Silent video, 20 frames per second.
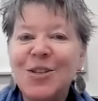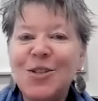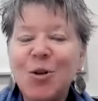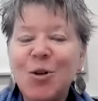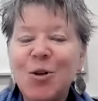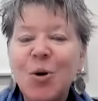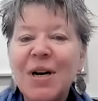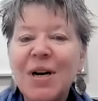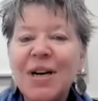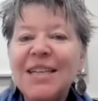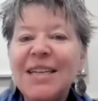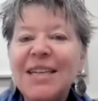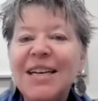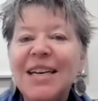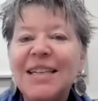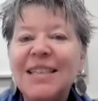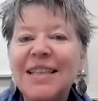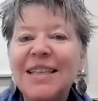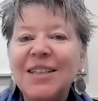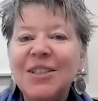So go ahead
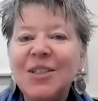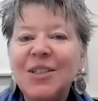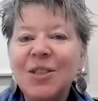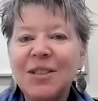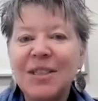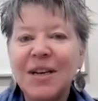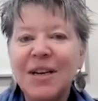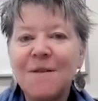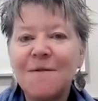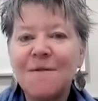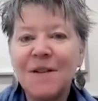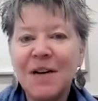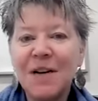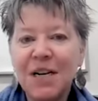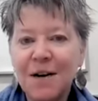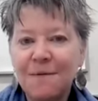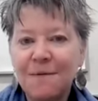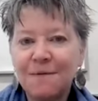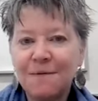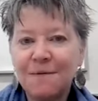and get
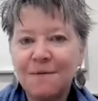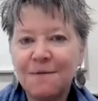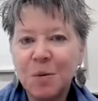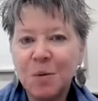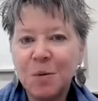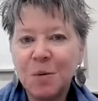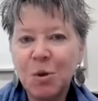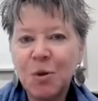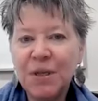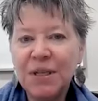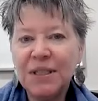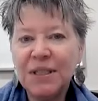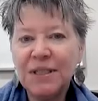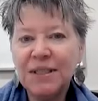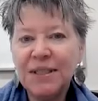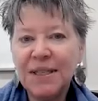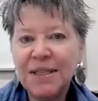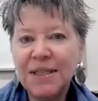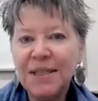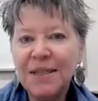yourself comfortable in
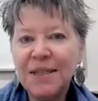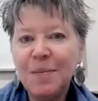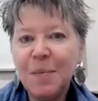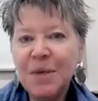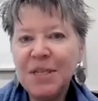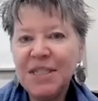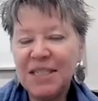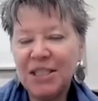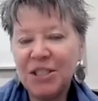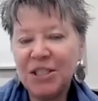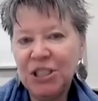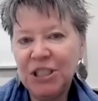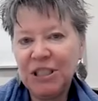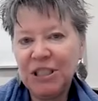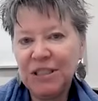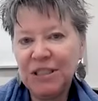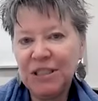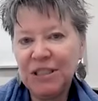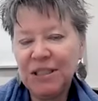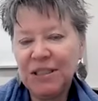a seated
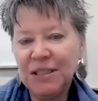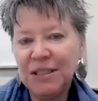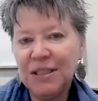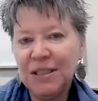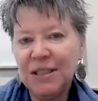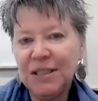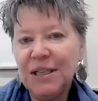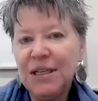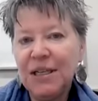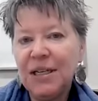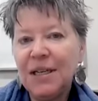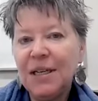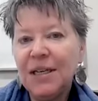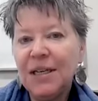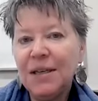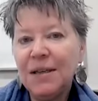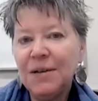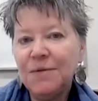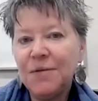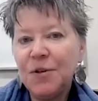position.
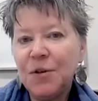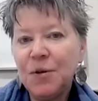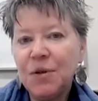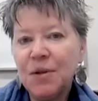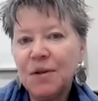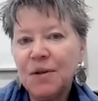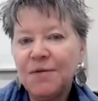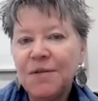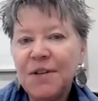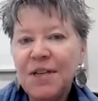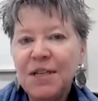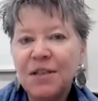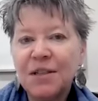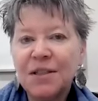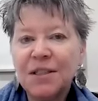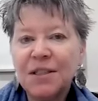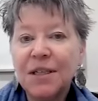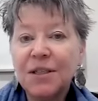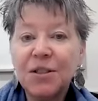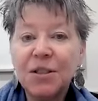If your feet are
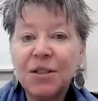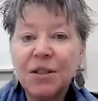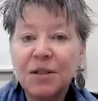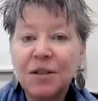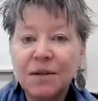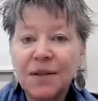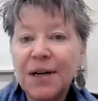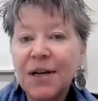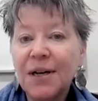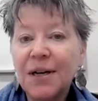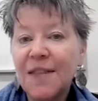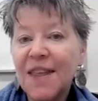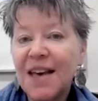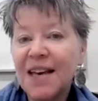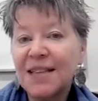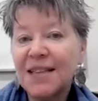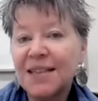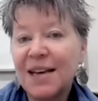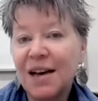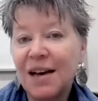touching the ground,
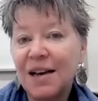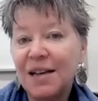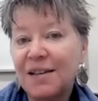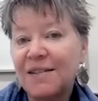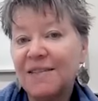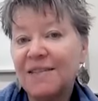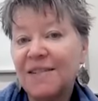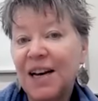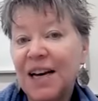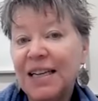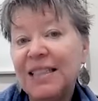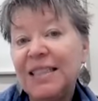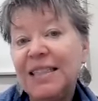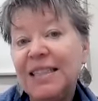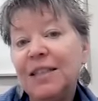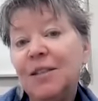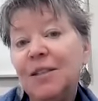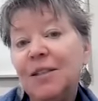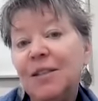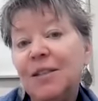that's kind of
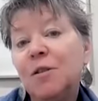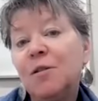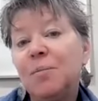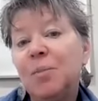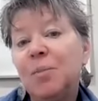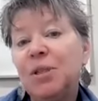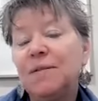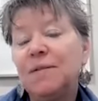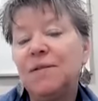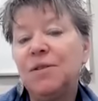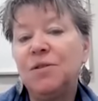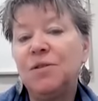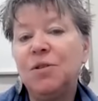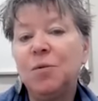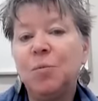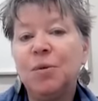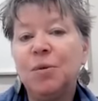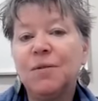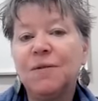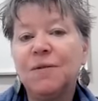ideal, but if you
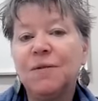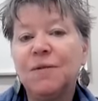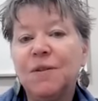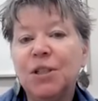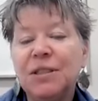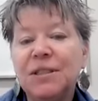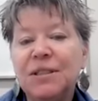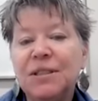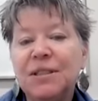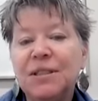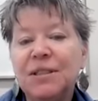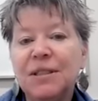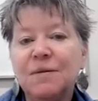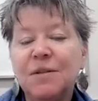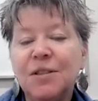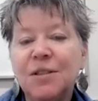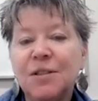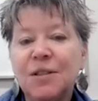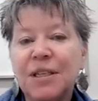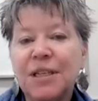do prefer to sit
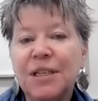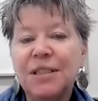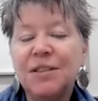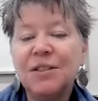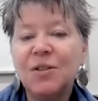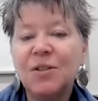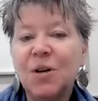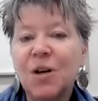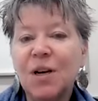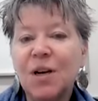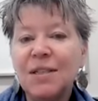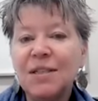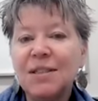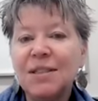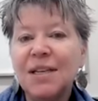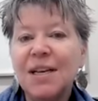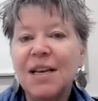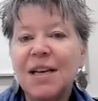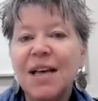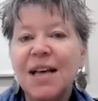with your legs
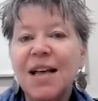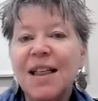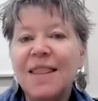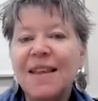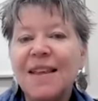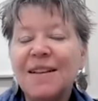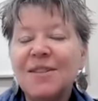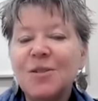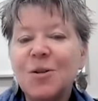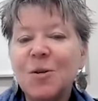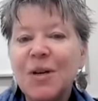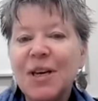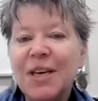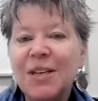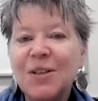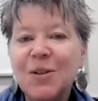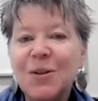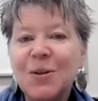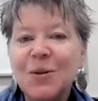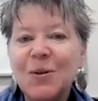crossed, that's
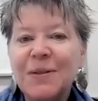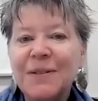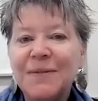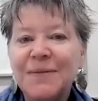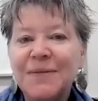okay too.